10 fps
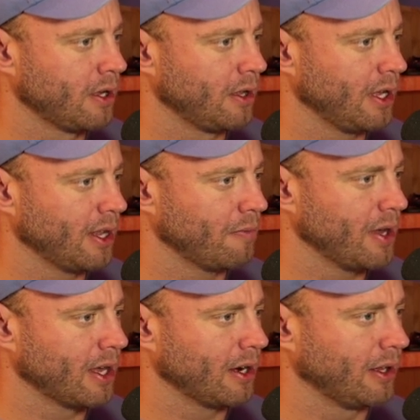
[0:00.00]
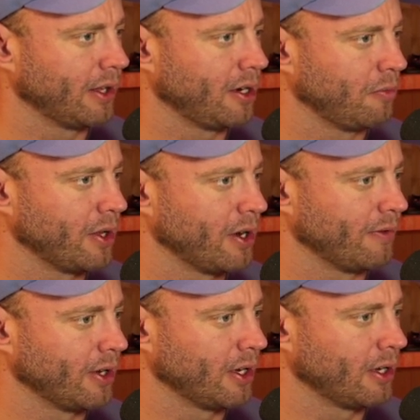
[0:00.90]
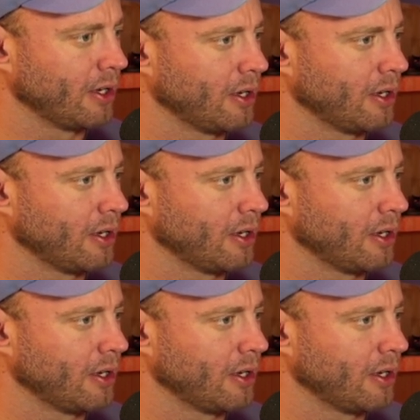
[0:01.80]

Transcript: Let's make it a little bit of a